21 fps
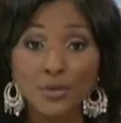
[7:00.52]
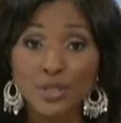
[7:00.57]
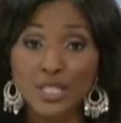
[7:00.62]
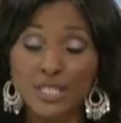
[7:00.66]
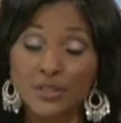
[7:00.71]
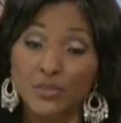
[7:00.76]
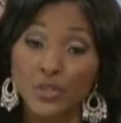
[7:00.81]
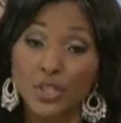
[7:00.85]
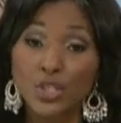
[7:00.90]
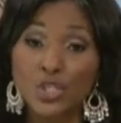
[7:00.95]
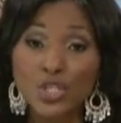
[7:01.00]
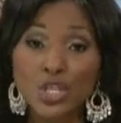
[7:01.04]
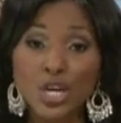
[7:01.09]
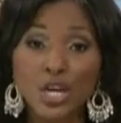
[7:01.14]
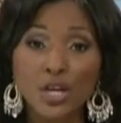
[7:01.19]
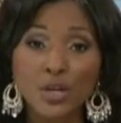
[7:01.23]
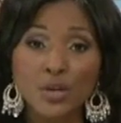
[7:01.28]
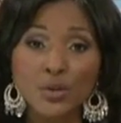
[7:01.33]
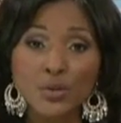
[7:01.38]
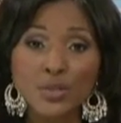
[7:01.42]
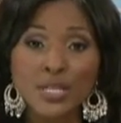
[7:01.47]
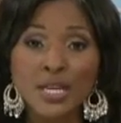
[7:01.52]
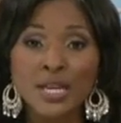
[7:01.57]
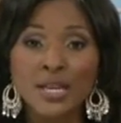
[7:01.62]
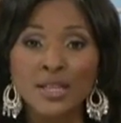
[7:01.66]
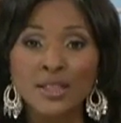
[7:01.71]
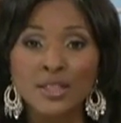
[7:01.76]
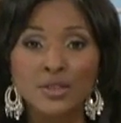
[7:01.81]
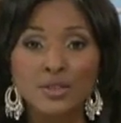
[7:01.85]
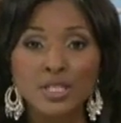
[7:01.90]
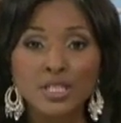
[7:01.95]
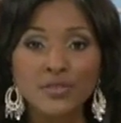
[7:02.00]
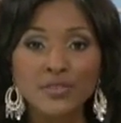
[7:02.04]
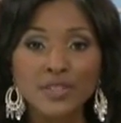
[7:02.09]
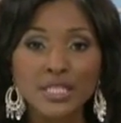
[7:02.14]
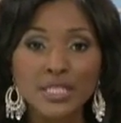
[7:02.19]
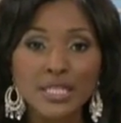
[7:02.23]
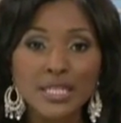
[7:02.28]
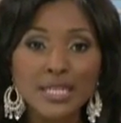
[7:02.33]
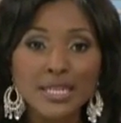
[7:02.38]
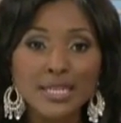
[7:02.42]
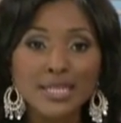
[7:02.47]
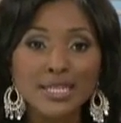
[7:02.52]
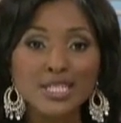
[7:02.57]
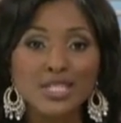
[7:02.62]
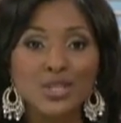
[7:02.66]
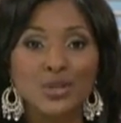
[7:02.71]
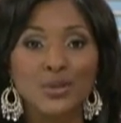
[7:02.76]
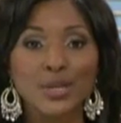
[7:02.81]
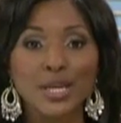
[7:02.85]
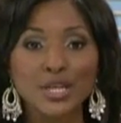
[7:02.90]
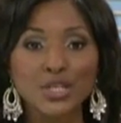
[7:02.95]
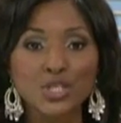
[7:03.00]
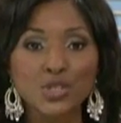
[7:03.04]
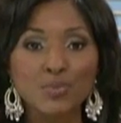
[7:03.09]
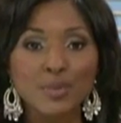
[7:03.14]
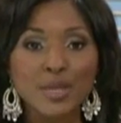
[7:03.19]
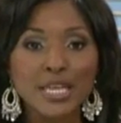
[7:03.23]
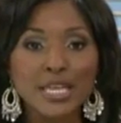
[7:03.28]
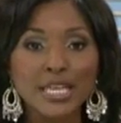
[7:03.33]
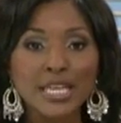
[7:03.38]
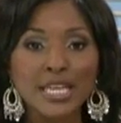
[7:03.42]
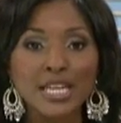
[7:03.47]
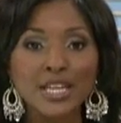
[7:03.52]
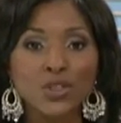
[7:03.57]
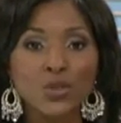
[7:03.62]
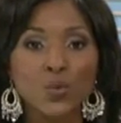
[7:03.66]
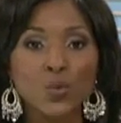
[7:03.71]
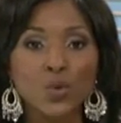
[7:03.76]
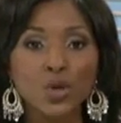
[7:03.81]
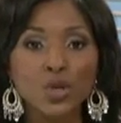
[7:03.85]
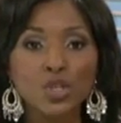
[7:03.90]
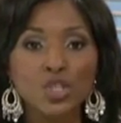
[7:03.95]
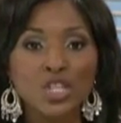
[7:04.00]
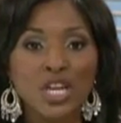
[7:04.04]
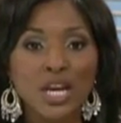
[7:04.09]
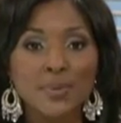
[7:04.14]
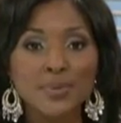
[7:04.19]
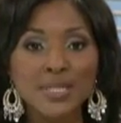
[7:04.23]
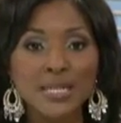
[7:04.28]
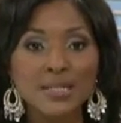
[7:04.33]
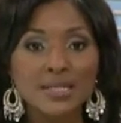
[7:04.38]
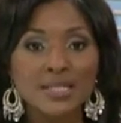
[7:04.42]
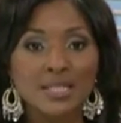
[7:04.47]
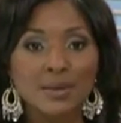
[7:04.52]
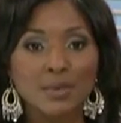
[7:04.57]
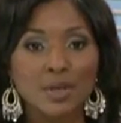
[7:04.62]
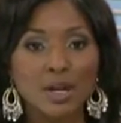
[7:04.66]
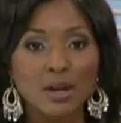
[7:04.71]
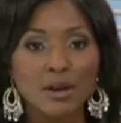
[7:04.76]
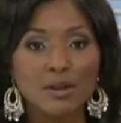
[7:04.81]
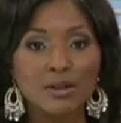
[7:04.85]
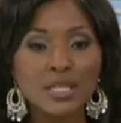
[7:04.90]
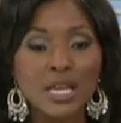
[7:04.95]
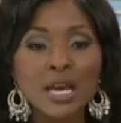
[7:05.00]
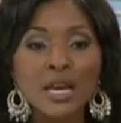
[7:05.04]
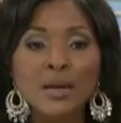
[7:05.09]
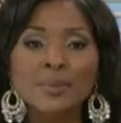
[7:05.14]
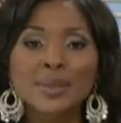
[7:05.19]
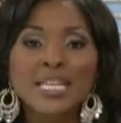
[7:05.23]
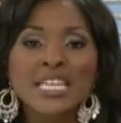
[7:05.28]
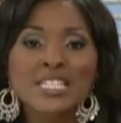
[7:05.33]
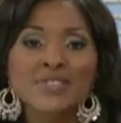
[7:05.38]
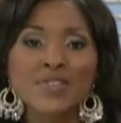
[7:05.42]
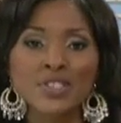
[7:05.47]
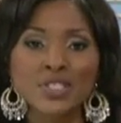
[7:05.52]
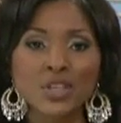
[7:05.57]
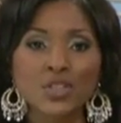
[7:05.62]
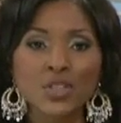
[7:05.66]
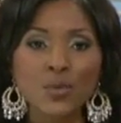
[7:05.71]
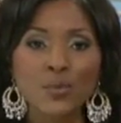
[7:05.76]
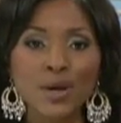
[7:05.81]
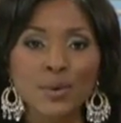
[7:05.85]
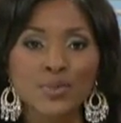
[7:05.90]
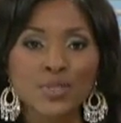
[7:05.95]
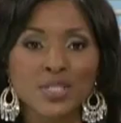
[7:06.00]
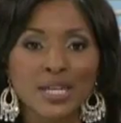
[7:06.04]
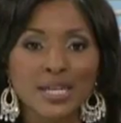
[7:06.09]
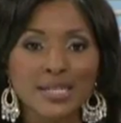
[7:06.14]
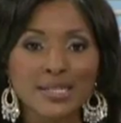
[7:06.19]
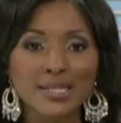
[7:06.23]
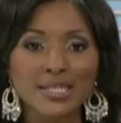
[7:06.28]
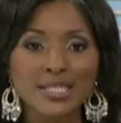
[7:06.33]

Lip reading: their TV shows, their DVDs, their guest speaking, the workshops and seminars, please visit the website